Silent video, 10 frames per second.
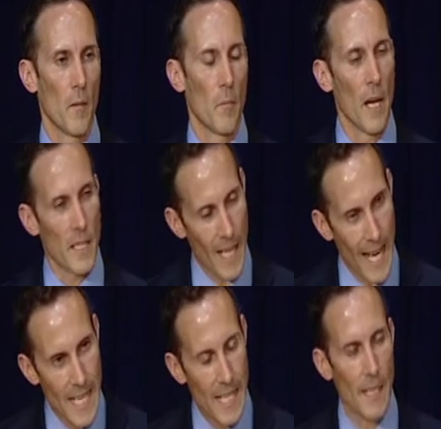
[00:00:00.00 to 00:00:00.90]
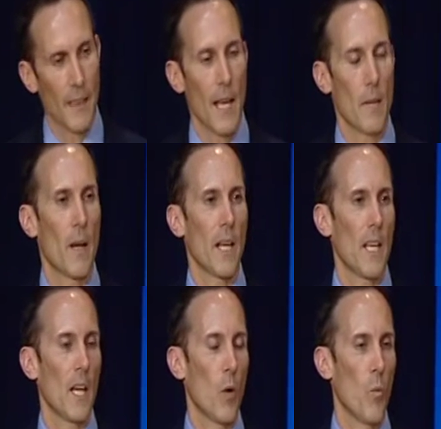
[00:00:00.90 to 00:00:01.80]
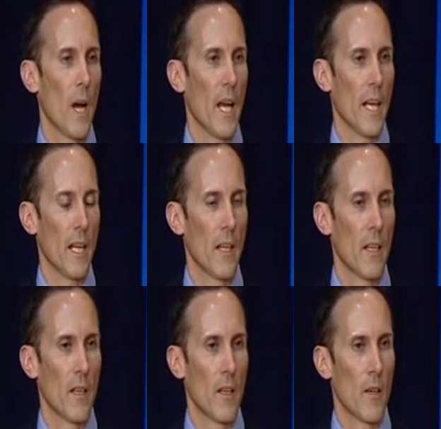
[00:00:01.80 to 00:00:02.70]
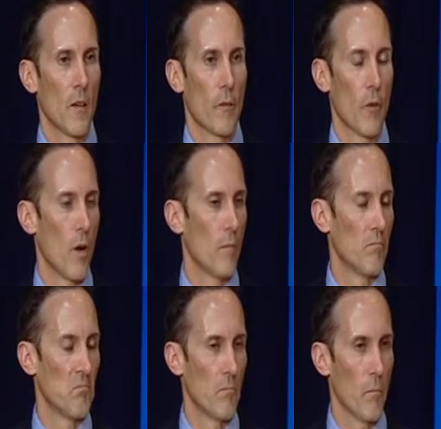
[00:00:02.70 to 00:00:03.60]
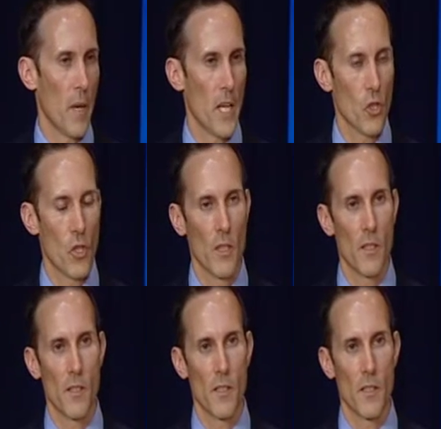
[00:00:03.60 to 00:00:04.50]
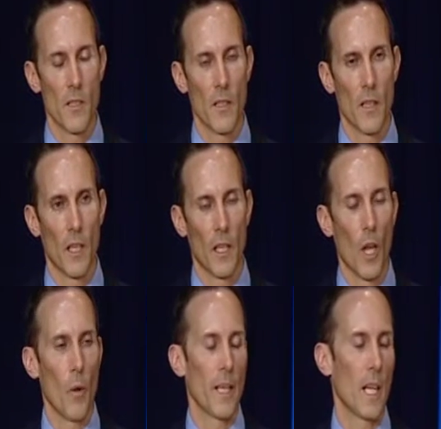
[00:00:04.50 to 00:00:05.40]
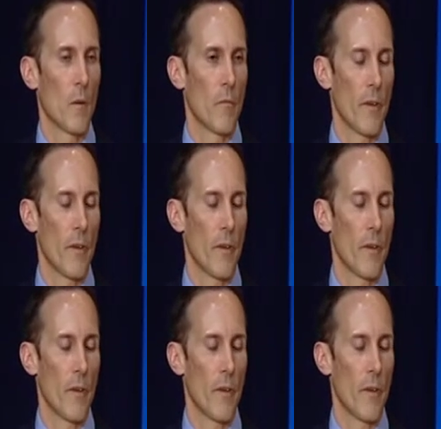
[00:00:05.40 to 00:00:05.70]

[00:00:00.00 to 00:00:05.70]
by taking that money away from pensioners and low-income